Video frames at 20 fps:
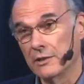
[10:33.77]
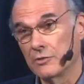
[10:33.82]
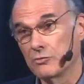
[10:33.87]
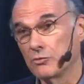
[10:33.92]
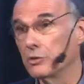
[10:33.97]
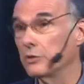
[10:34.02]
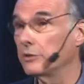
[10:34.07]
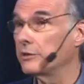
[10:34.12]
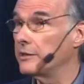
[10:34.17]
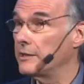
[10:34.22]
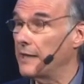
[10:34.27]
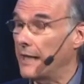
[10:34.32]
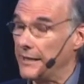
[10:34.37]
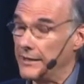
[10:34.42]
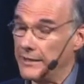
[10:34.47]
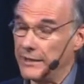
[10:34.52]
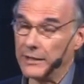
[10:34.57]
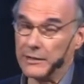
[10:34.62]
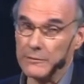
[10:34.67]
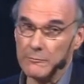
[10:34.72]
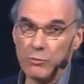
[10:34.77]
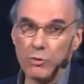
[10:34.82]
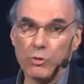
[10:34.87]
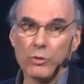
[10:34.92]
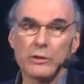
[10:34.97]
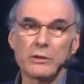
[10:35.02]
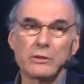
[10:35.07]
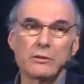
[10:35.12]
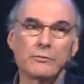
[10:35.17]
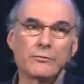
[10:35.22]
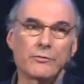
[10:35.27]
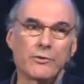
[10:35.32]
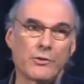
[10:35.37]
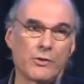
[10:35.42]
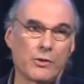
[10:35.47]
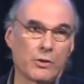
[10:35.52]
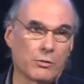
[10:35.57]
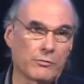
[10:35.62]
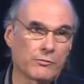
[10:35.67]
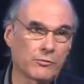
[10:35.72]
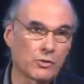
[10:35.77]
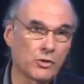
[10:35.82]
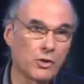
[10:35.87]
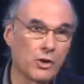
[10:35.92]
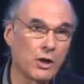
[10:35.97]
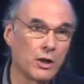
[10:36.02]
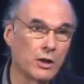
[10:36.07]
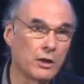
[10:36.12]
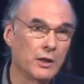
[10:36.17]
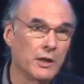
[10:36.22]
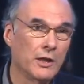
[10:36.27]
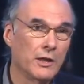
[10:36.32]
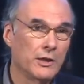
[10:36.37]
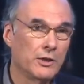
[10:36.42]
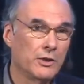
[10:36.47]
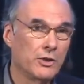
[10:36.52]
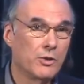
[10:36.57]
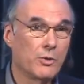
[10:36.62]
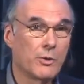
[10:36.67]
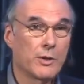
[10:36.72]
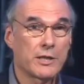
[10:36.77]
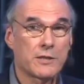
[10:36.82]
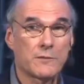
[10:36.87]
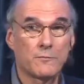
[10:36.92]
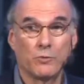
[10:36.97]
really, I think, important for the overall U.S.